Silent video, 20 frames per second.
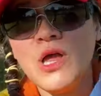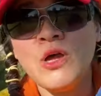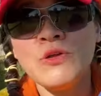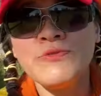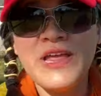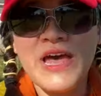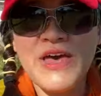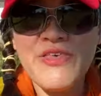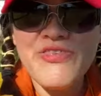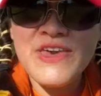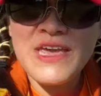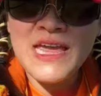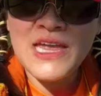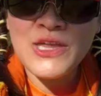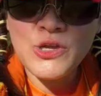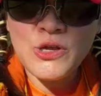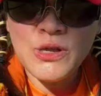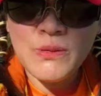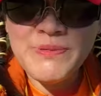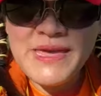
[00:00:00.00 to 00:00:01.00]
own nothing and
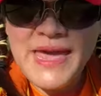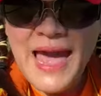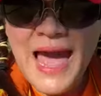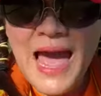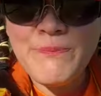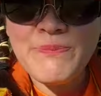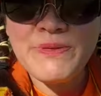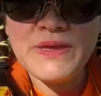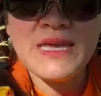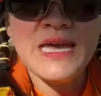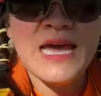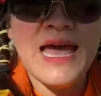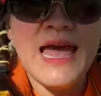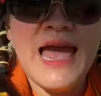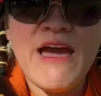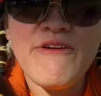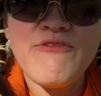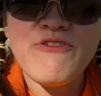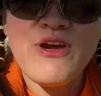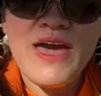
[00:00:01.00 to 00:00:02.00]
you'll be happy.
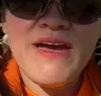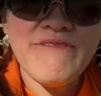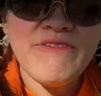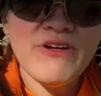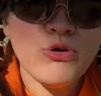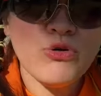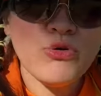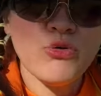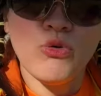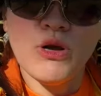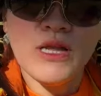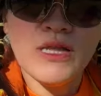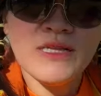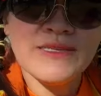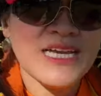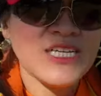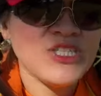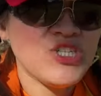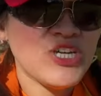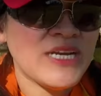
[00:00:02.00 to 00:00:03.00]
Have you ever googled
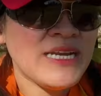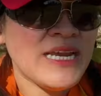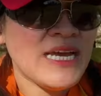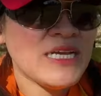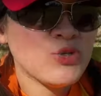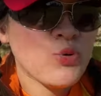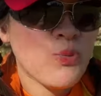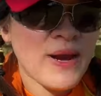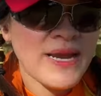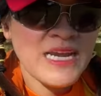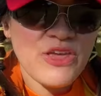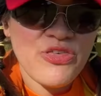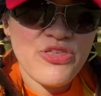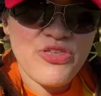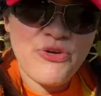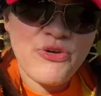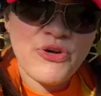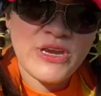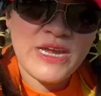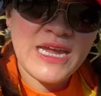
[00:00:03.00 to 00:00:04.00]
agenda
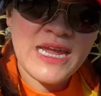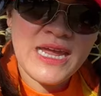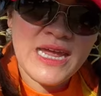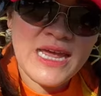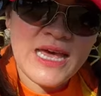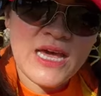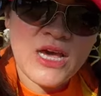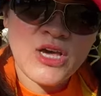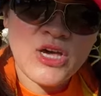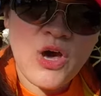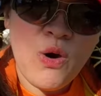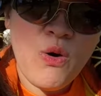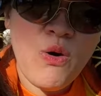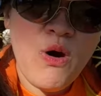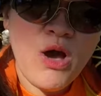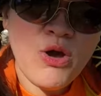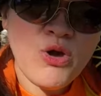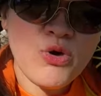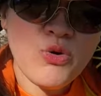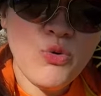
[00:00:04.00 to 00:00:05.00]
2030? Go
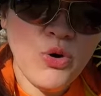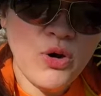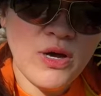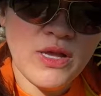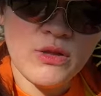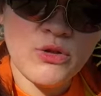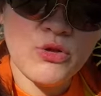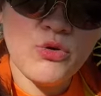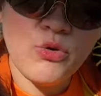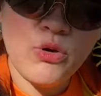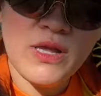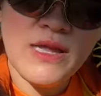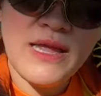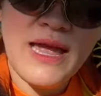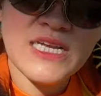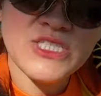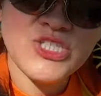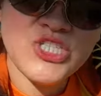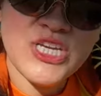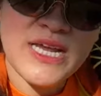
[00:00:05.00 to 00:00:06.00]
on google
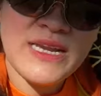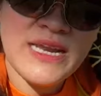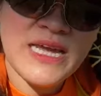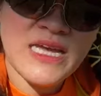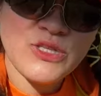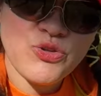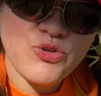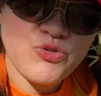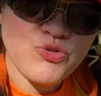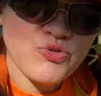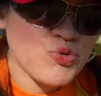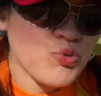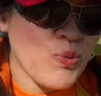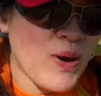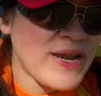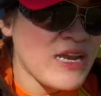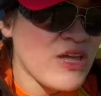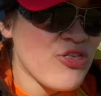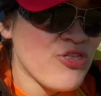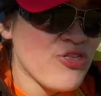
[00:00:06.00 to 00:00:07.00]
agenda
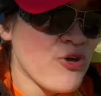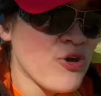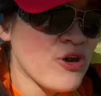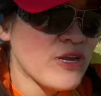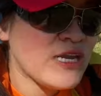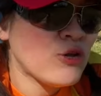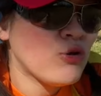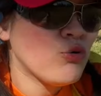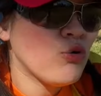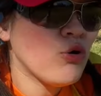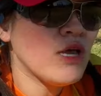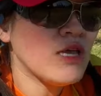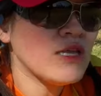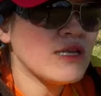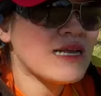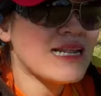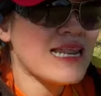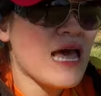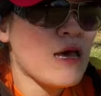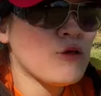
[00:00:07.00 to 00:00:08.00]
2030, google
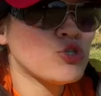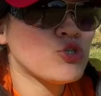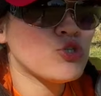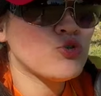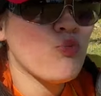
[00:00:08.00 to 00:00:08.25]
Klaus